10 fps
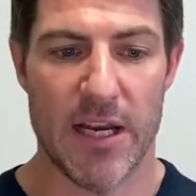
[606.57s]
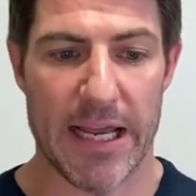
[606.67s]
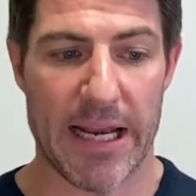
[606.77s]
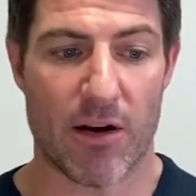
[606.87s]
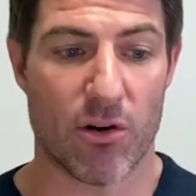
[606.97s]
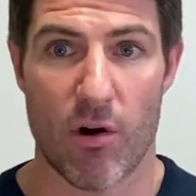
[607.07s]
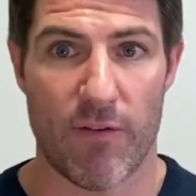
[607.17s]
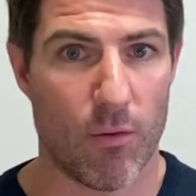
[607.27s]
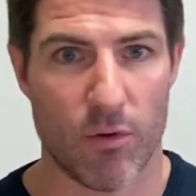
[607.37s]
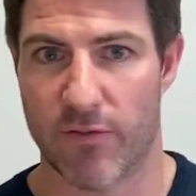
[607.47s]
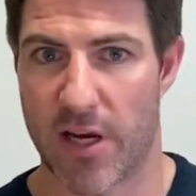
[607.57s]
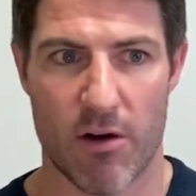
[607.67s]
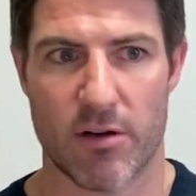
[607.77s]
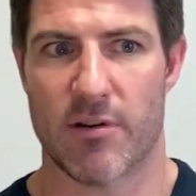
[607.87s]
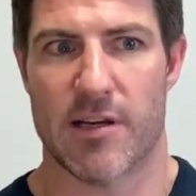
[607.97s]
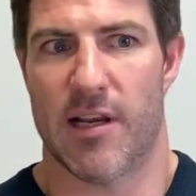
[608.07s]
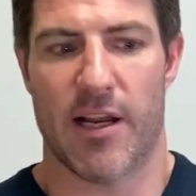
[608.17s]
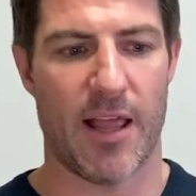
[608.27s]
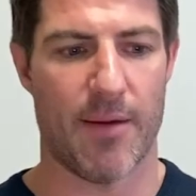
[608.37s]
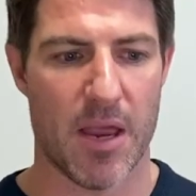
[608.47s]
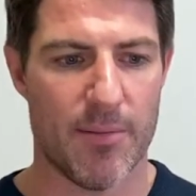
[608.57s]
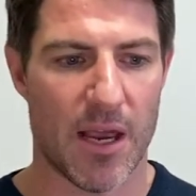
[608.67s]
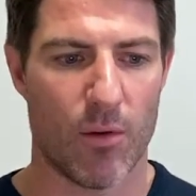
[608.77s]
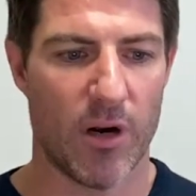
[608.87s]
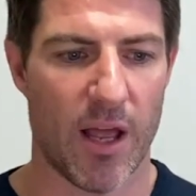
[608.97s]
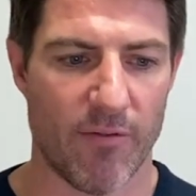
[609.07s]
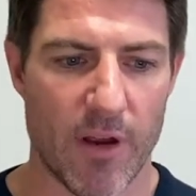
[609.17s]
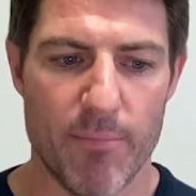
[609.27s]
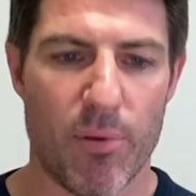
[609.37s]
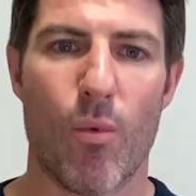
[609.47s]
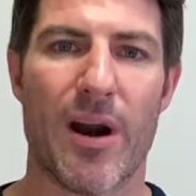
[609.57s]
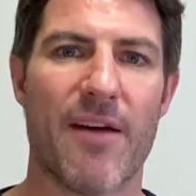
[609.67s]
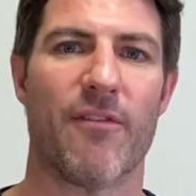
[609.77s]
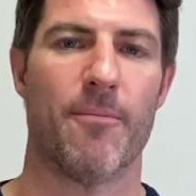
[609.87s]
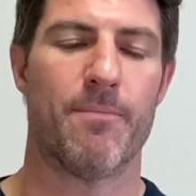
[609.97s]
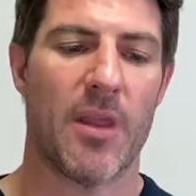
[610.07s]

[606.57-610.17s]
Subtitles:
And I don't know if I would have characterized it like that. Maybe I would have, but whatever.